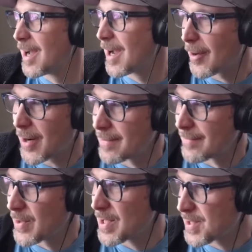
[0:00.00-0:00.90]
All
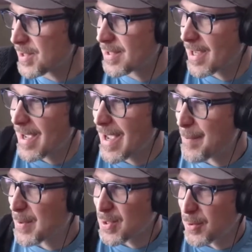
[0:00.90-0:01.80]
right, this is
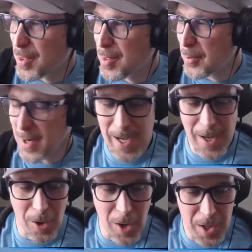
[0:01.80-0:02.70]
episode three
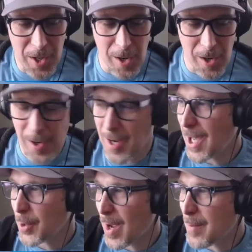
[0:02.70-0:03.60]
on our How
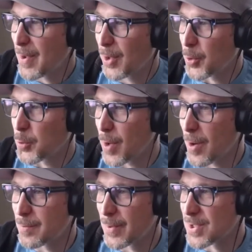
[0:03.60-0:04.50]
Do I Build a
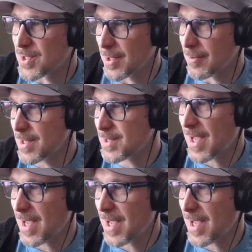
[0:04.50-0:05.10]
Road Book series.